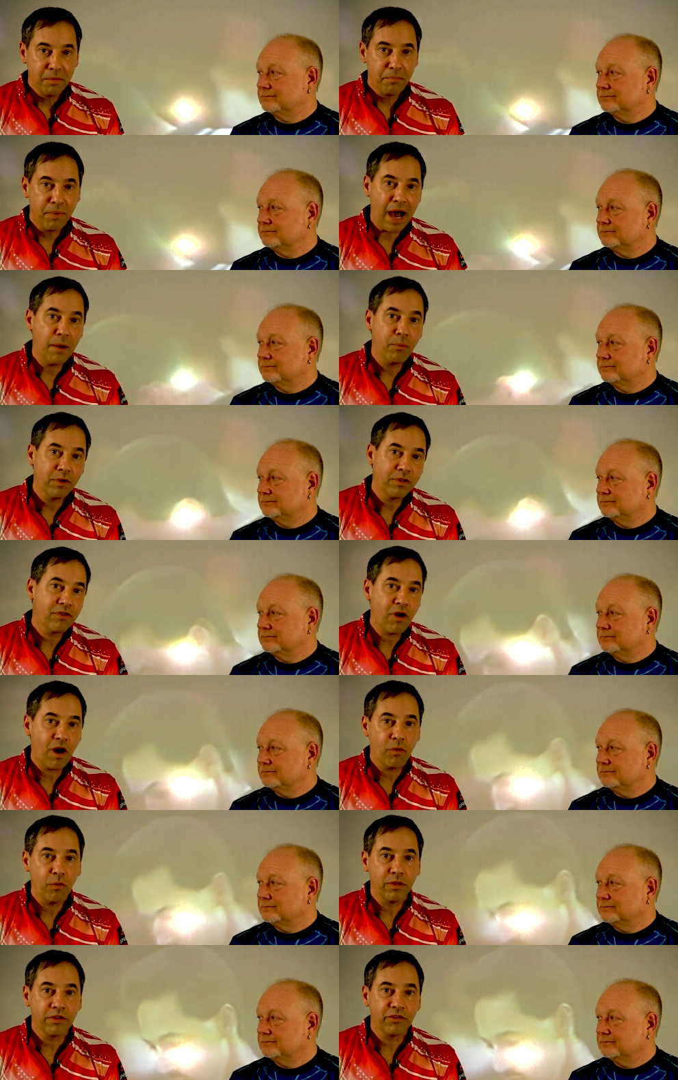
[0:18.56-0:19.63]
Speaker 1: Bob would
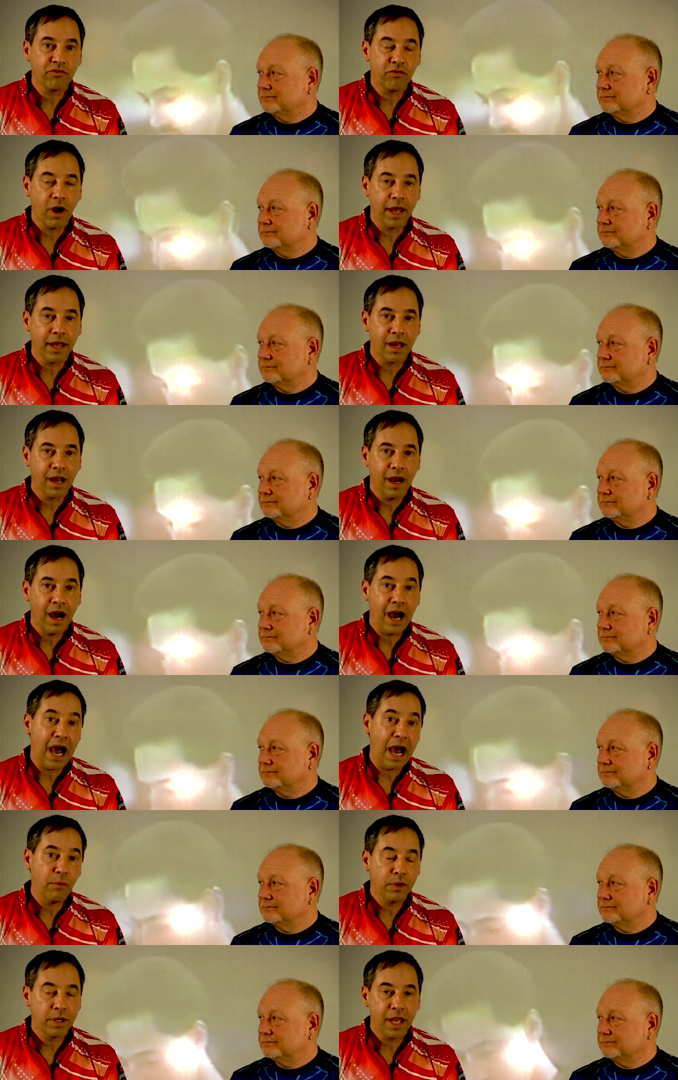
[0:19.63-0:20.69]
start with a strike,
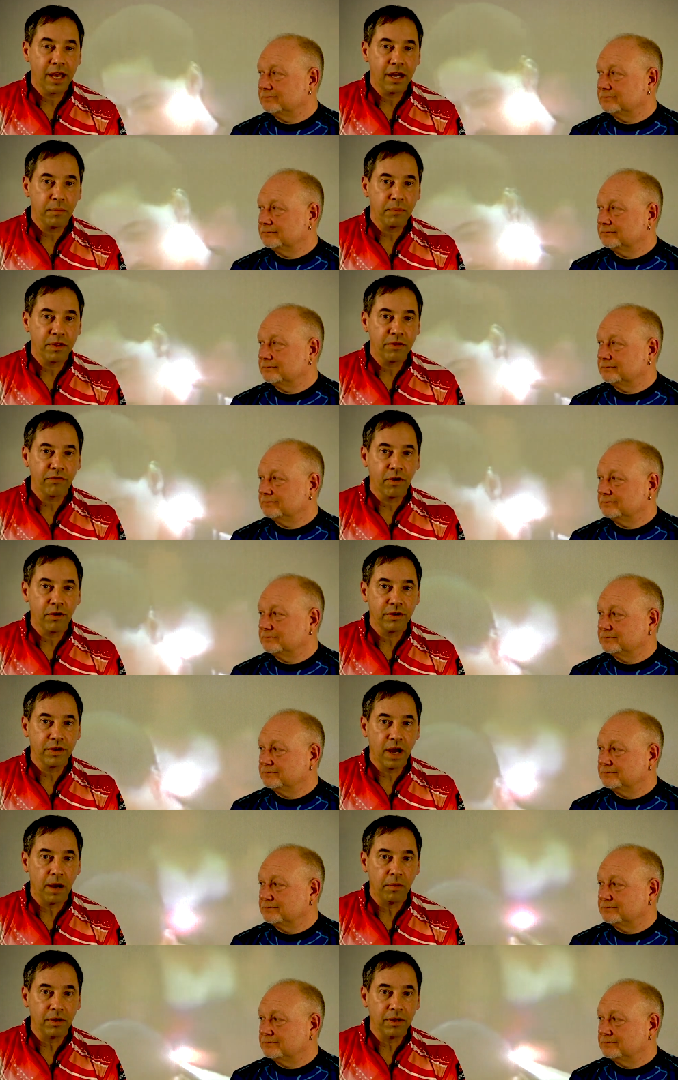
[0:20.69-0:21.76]
I would get up and throw a
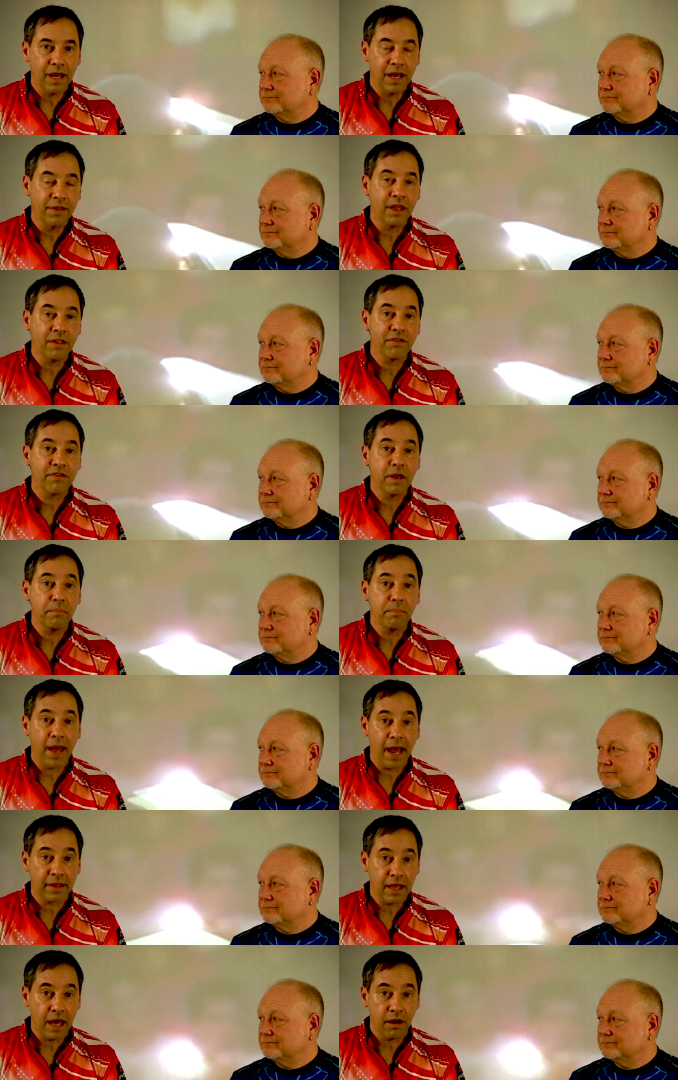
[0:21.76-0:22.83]
double, and then sit
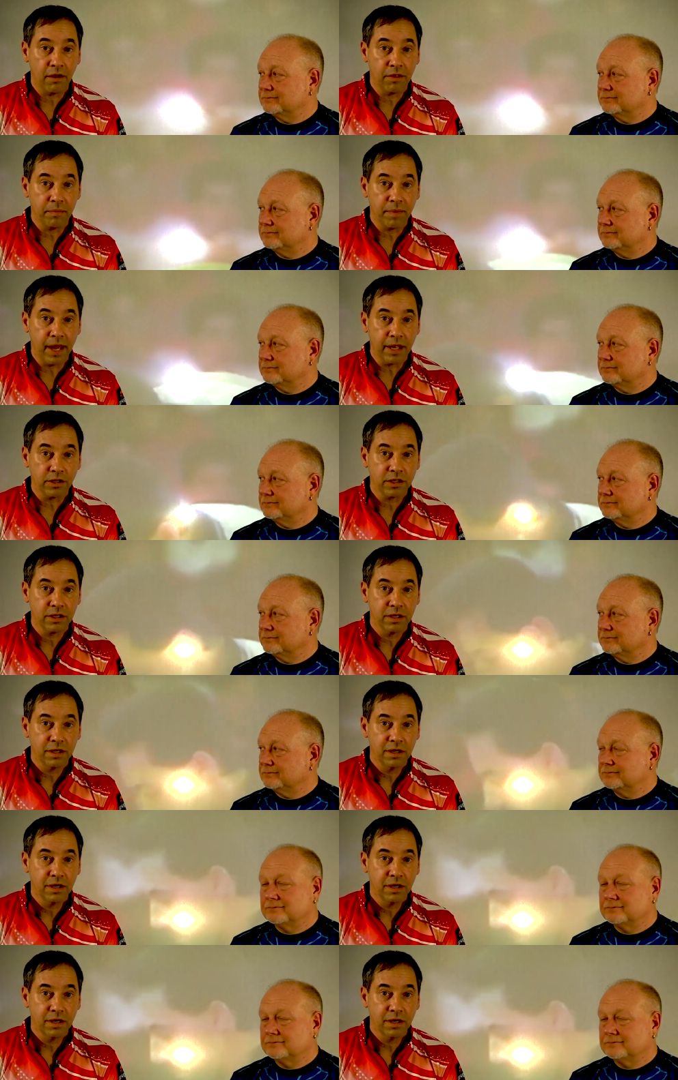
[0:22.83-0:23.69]
back down on the bench.